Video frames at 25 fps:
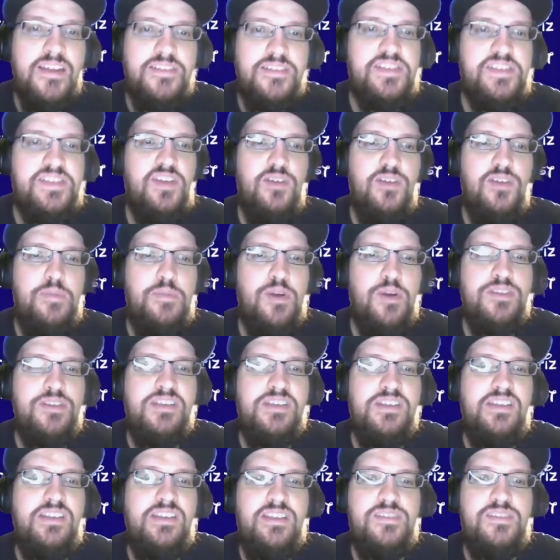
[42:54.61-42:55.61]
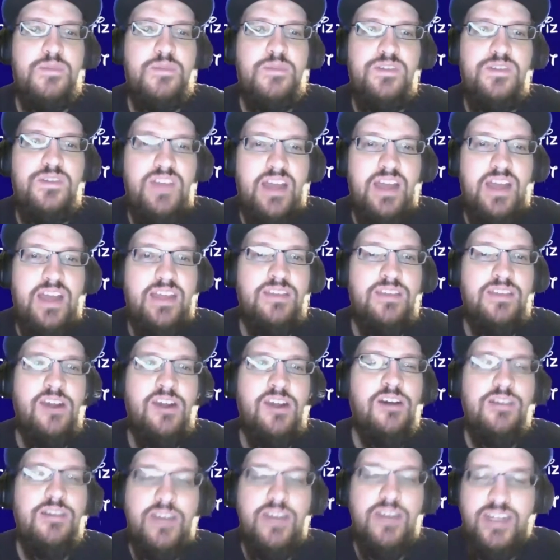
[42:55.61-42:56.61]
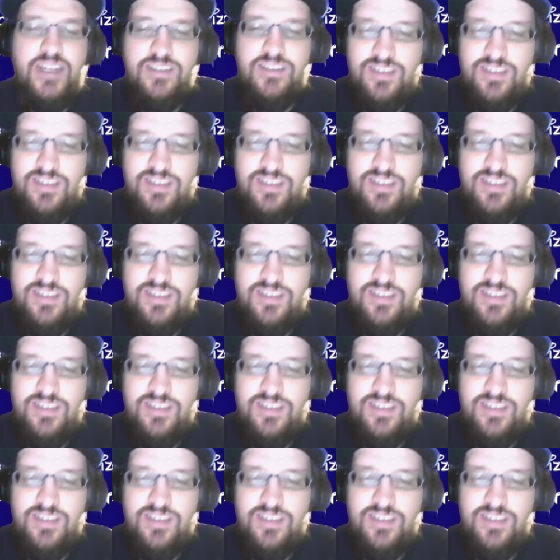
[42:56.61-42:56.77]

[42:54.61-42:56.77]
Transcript: It's the only person in this movie I can tolerate.